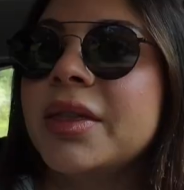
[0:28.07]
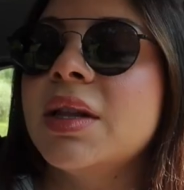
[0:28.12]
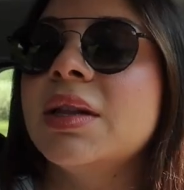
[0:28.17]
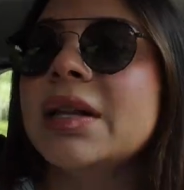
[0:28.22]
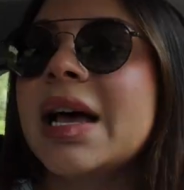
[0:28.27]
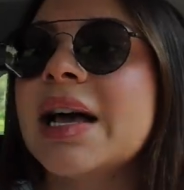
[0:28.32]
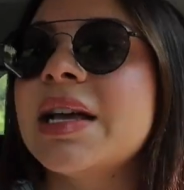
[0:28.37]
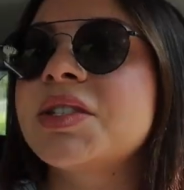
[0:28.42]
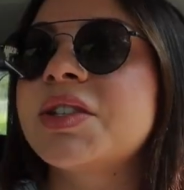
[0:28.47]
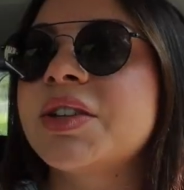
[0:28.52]
the
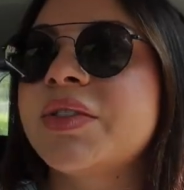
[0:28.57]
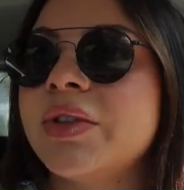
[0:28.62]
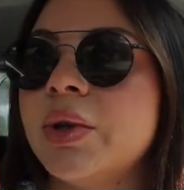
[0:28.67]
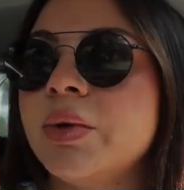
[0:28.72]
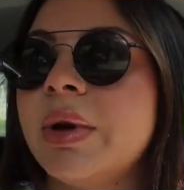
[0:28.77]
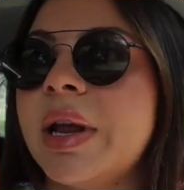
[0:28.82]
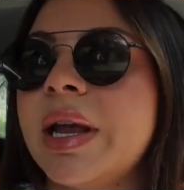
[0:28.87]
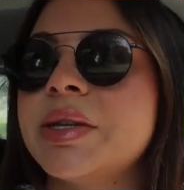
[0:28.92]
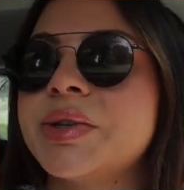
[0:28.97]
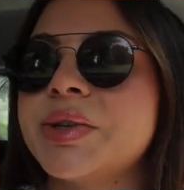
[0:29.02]
last few
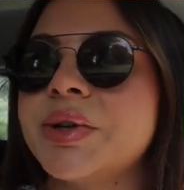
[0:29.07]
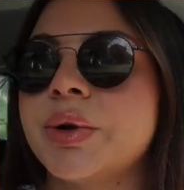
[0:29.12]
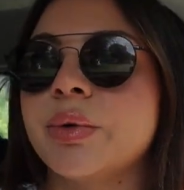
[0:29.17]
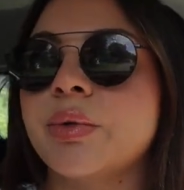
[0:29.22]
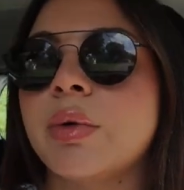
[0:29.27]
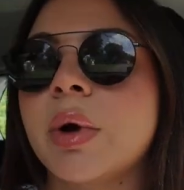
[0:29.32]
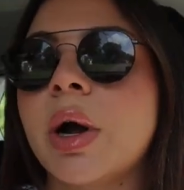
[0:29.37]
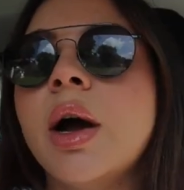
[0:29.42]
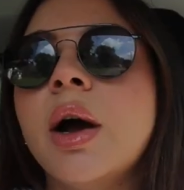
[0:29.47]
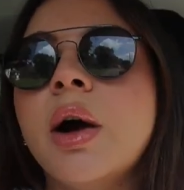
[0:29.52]
days in a
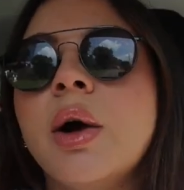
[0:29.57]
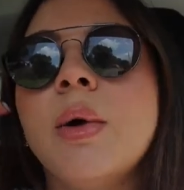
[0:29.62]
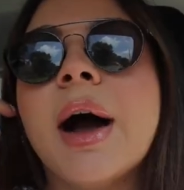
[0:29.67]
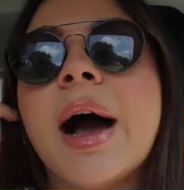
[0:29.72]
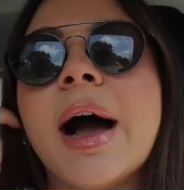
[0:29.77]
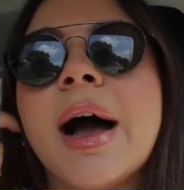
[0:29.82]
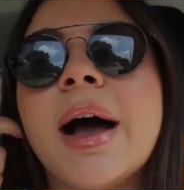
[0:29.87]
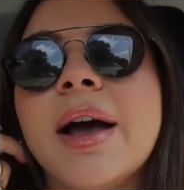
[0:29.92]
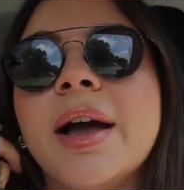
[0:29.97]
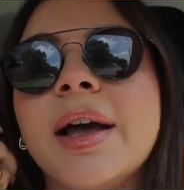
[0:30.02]
row,
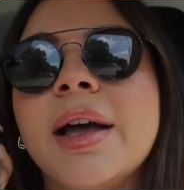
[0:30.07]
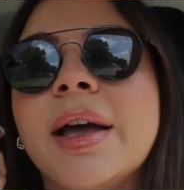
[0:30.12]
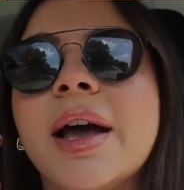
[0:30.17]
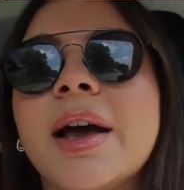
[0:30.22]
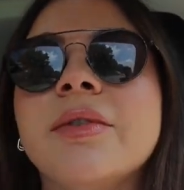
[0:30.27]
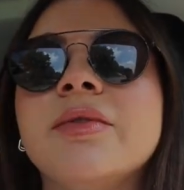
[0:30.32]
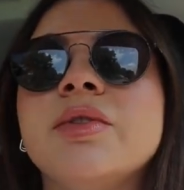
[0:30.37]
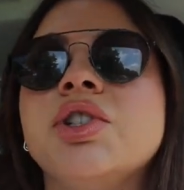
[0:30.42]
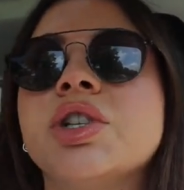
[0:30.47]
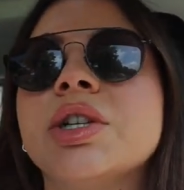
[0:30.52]
I
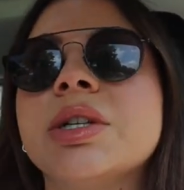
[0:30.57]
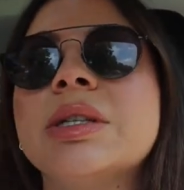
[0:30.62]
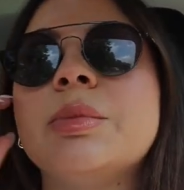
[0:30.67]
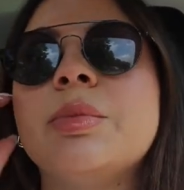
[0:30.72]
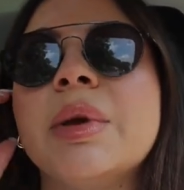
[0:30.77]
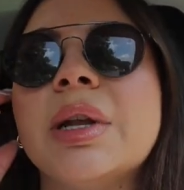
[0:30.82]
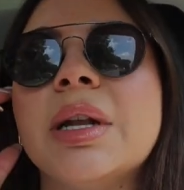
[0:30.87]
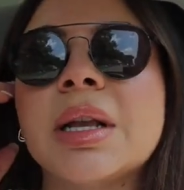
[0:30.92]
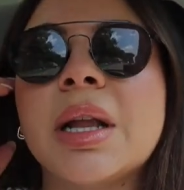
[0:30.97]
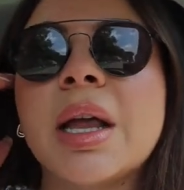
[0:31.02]
have just
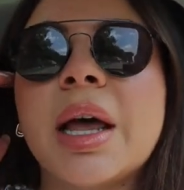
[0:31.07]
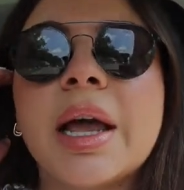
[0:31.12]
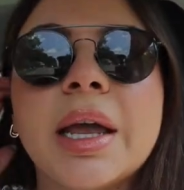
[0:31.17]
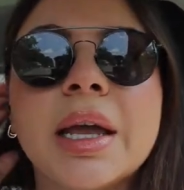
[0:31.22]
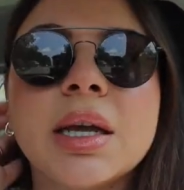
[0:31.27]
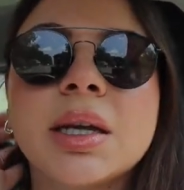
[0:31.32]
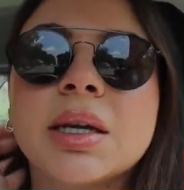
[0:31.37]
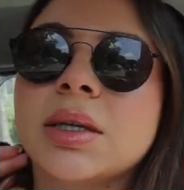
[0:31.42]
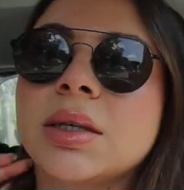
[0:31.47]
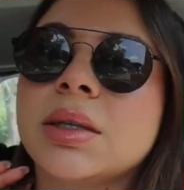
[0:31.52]
been
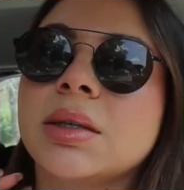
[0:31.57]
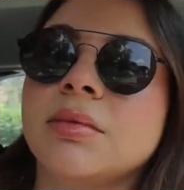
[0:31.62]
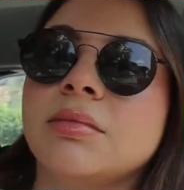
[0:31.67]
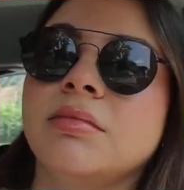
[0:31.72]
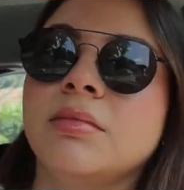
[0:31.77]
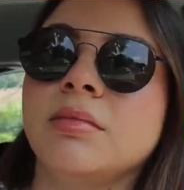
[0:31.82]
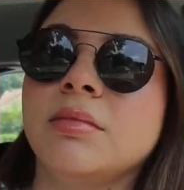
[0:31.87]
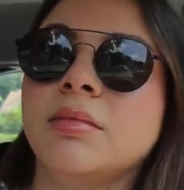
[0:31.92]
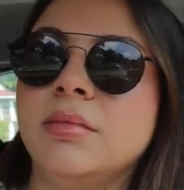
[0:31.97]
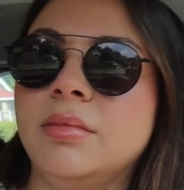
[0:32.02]
like
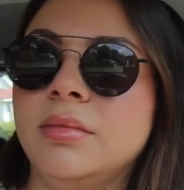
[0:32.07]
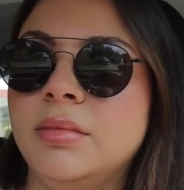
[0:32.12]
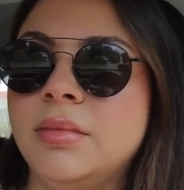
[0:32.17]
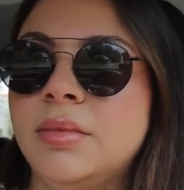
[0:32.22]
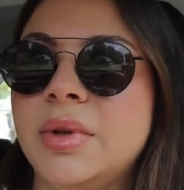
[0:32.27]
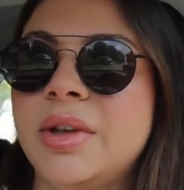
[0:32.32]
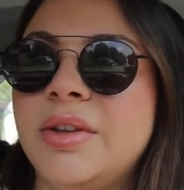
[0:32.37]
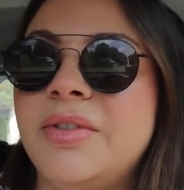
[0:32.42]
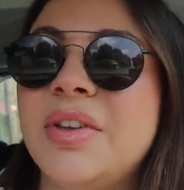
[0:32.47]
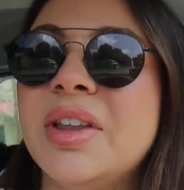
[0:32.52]

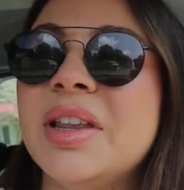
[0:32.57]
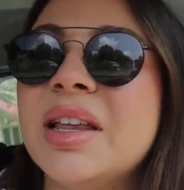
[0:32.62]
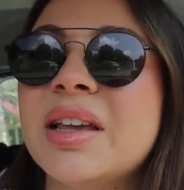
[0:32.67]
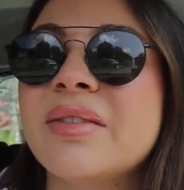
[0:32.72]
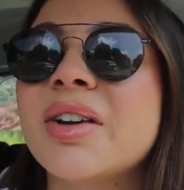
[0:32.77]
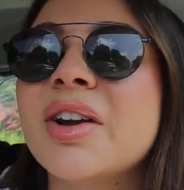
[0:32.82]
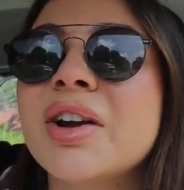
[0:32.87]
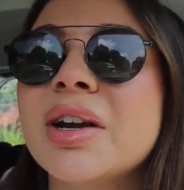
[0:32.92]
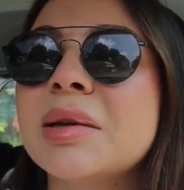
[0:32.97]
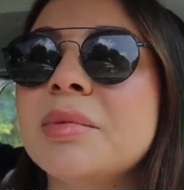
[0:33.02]
feeling
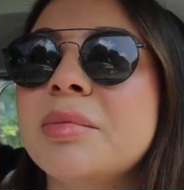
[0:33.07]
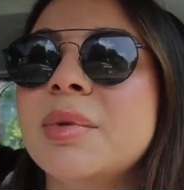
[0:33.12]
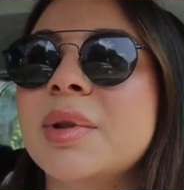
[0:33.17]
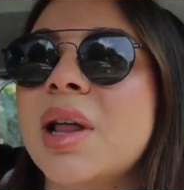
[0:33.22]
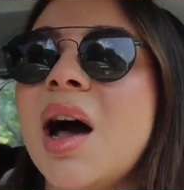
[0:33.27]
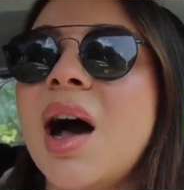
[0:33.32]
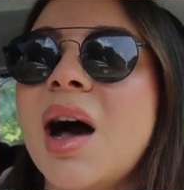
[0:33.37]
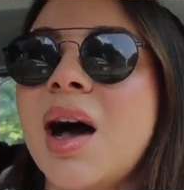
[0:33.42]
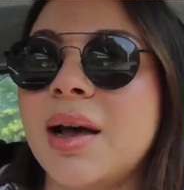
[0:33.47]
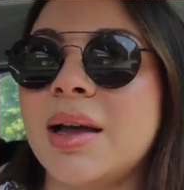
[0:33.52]
very
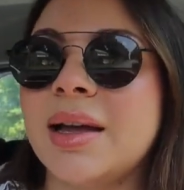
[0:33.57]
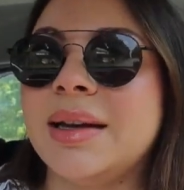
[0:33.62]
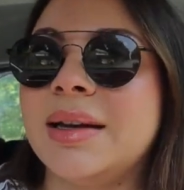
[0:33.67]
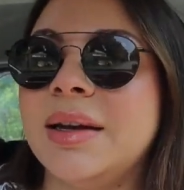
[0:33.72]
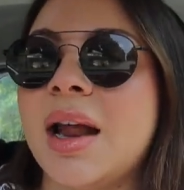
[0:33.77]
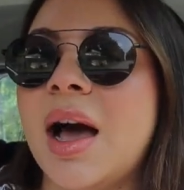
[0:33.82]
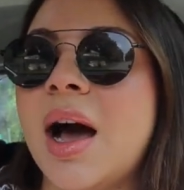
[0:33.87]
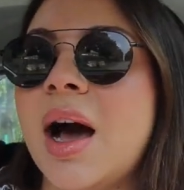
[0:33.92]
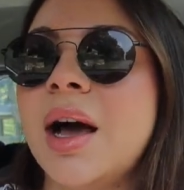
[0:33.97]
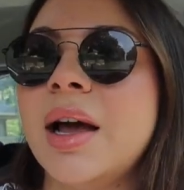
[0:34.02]
blah and
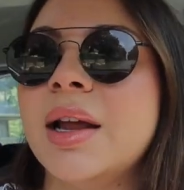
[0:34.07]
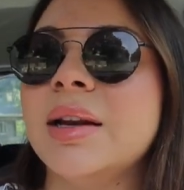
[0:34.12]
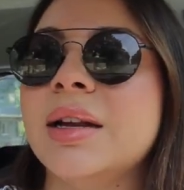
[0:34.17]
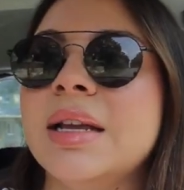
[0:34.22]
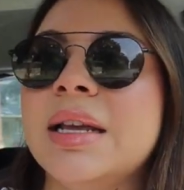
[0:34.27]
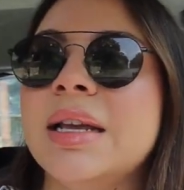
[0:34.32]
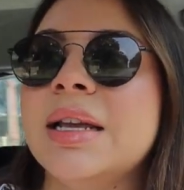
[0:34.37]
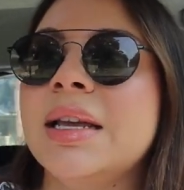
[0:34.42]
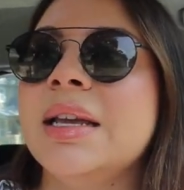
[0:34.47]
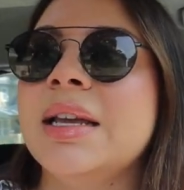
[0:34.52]
not
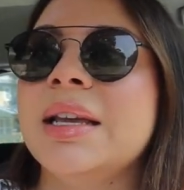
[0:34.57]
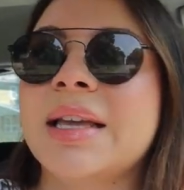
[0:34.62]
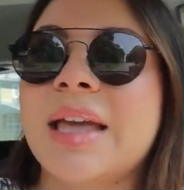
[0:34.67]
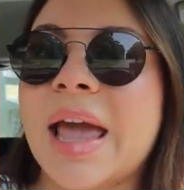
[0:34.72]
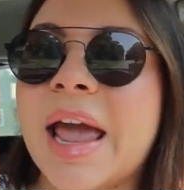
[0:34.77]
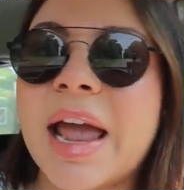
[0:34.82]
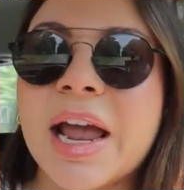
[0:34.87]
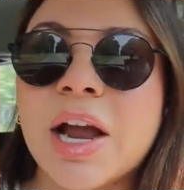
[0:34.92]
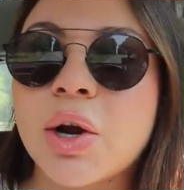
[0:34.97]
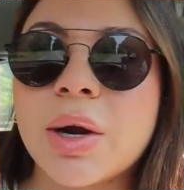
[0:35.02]

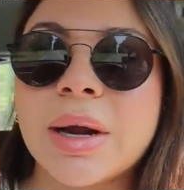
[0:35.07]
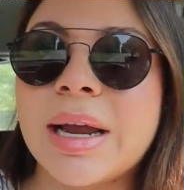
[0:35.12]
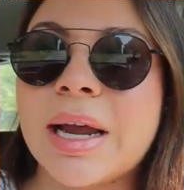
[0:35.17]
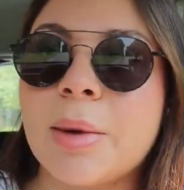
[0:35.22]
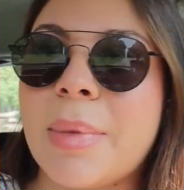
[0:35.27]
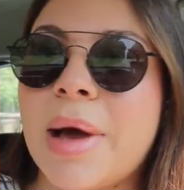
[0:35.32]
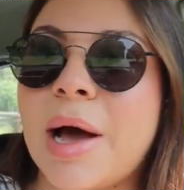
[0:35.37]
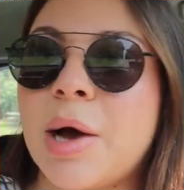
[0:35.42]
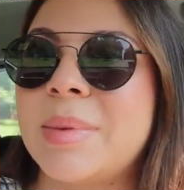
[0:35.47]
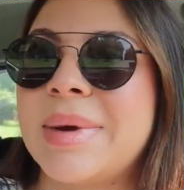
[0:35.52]
caring
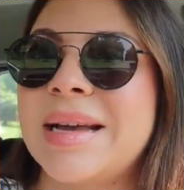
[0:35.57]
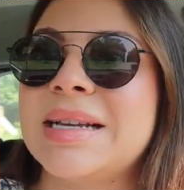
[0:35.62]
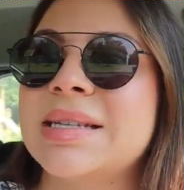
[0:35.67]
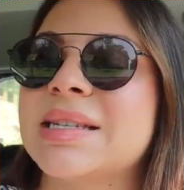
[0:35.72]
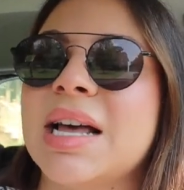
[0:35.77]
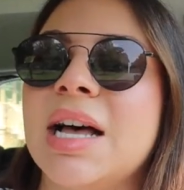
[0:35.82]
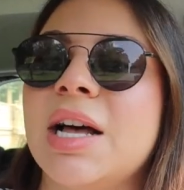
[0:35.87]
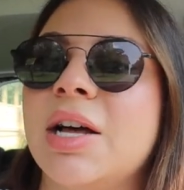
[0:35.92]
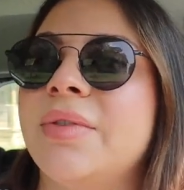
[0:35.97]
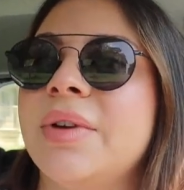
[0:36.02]
about
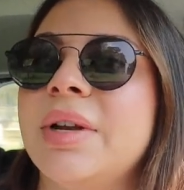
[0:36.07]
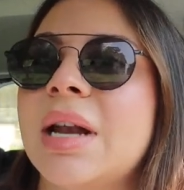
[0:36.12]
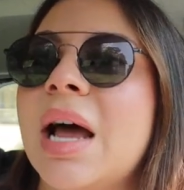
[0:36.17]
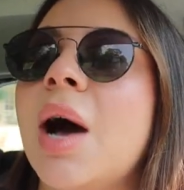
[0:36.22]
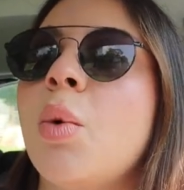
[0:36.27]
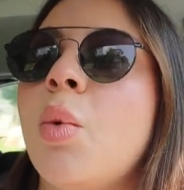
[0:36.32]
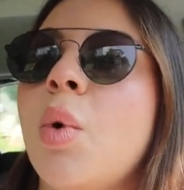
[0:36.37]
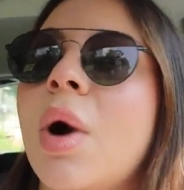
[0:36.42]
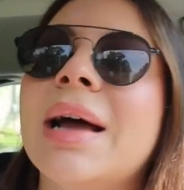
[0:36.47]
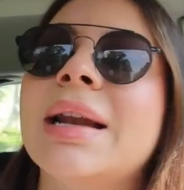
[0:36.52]
myself and
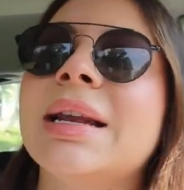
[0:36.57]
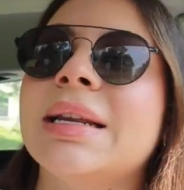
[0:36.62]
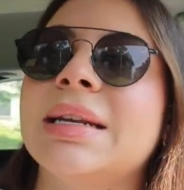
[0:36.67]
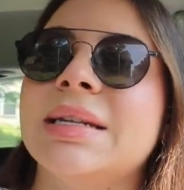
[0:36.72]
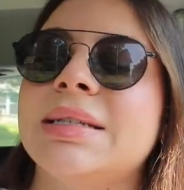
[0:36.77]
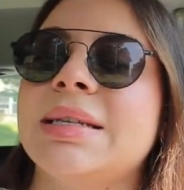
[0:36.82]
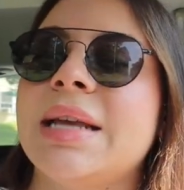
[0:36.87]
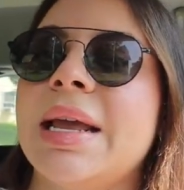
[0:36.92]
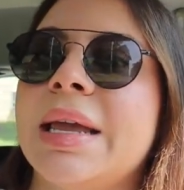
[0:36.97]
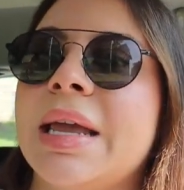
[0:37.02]
not wanting
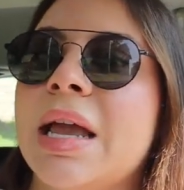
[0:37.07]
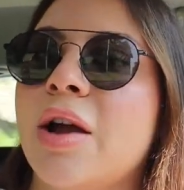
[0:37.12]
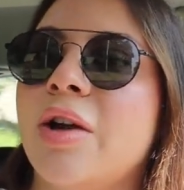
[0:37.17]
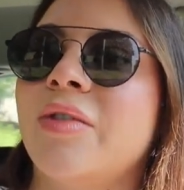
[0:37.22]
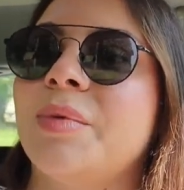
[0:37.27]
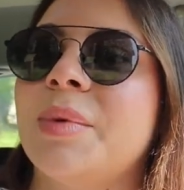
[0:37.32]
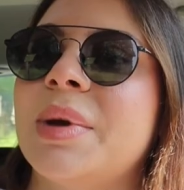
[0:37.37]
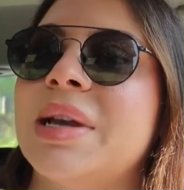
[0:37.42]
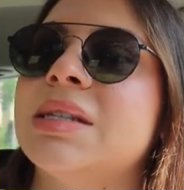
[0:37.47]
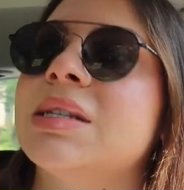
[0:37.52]
to take care
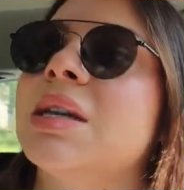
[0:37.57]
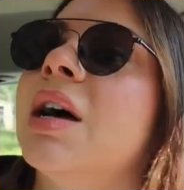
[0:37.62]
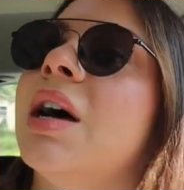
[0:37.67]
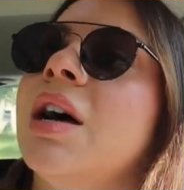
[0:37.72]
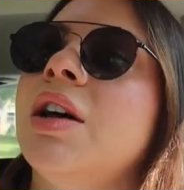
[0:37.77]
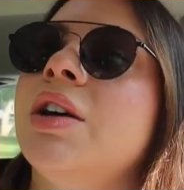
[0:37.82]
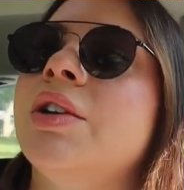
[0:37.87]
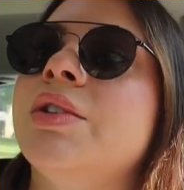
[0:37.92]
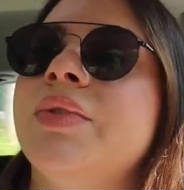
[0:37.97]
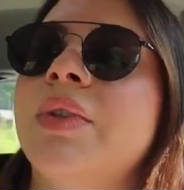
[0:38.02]
of
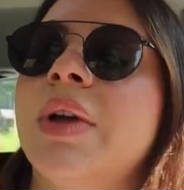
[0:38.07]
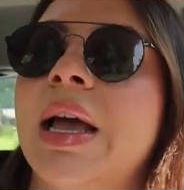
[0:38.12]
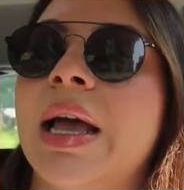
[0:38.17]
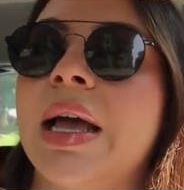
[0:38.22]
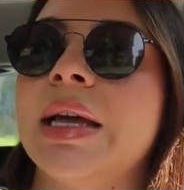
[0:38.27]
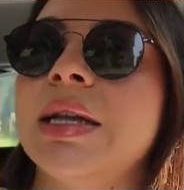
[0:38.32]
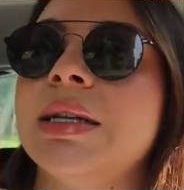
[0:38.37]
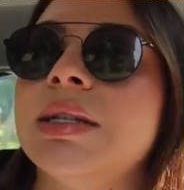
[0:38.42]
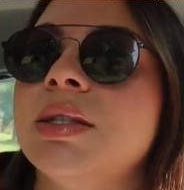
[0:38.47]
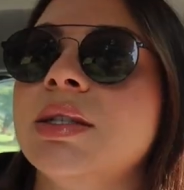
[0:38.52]
myself.
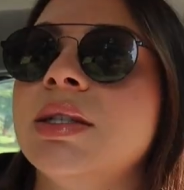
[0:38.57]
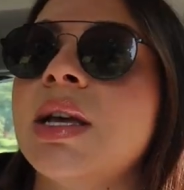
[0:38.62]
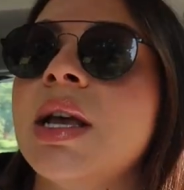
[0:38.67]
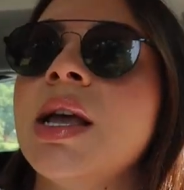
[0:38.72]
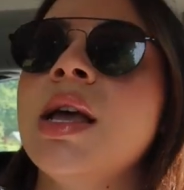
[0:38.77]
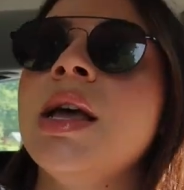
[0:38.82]
And